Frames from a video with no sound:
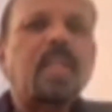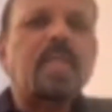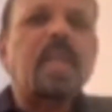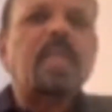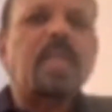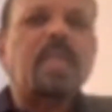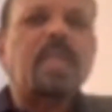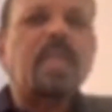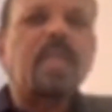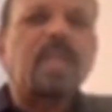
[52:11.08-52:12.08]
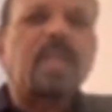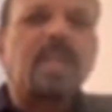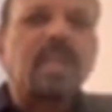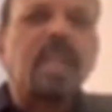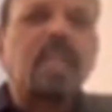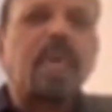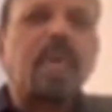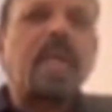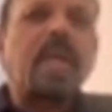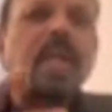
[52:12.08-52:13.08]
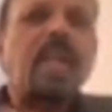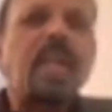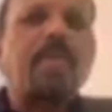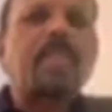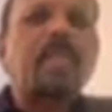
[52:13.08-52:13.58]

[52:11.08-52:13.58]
junctions, then the vertical elements,